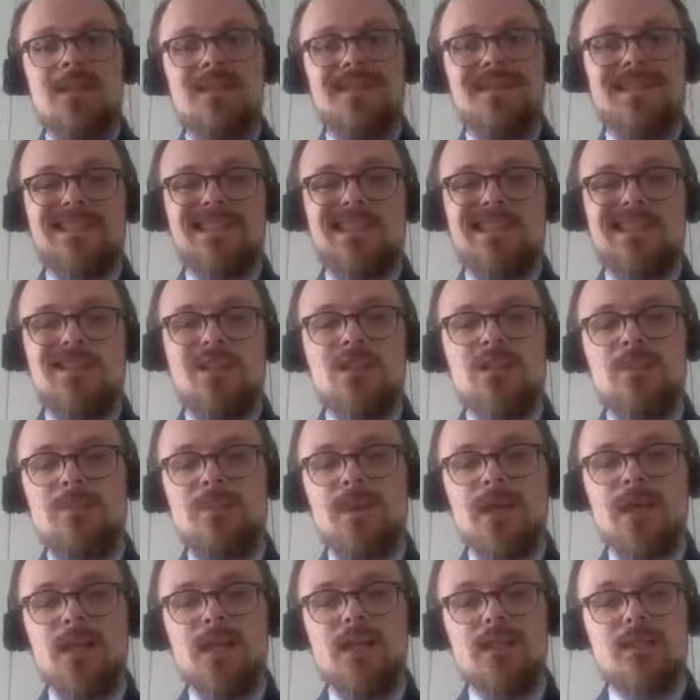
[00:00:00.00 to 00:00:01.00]
that are not
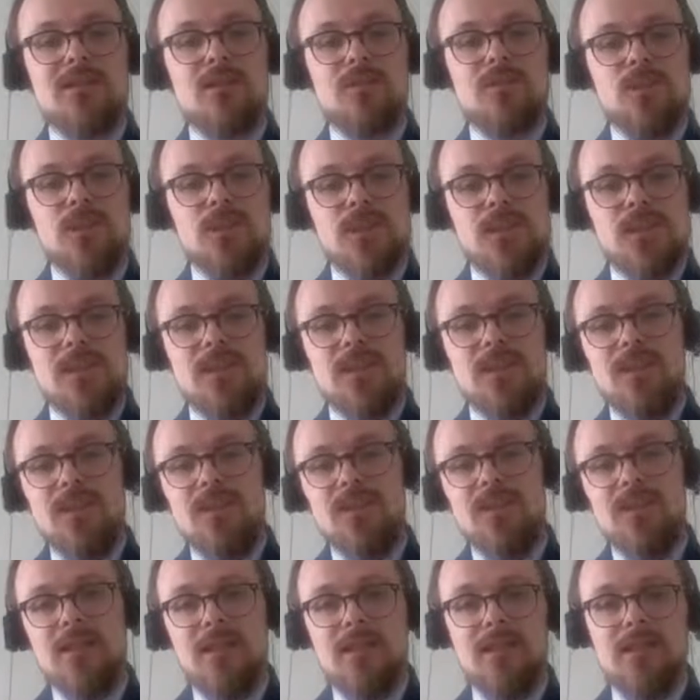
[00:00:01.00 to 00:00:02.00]
part of this
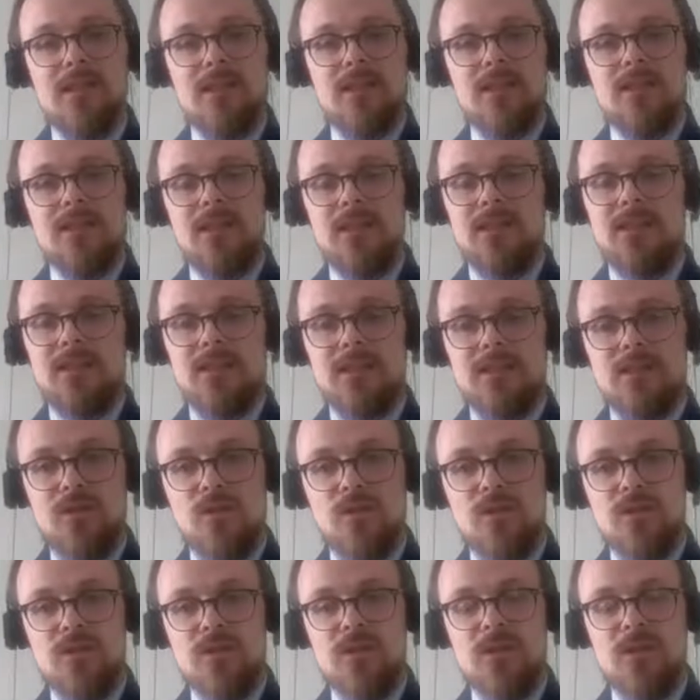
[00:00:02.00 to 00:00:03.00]
clean energy
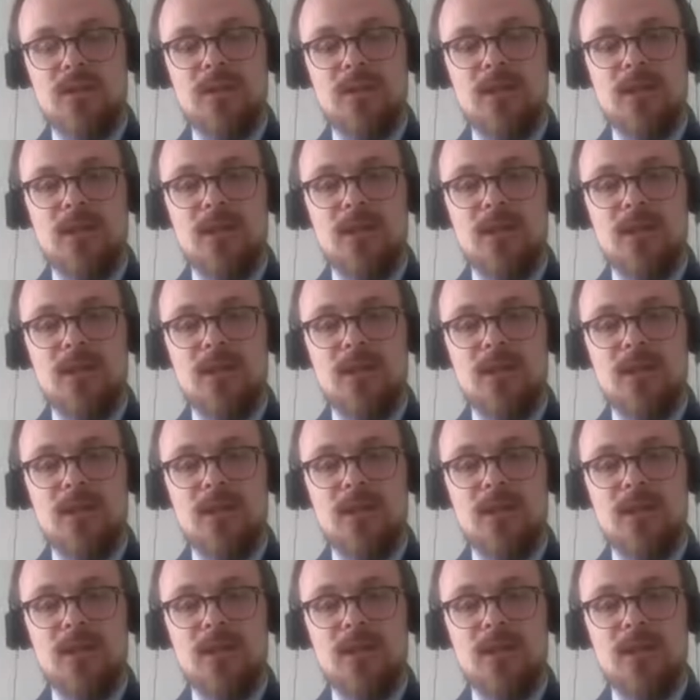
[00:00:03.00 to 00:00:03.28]
transition.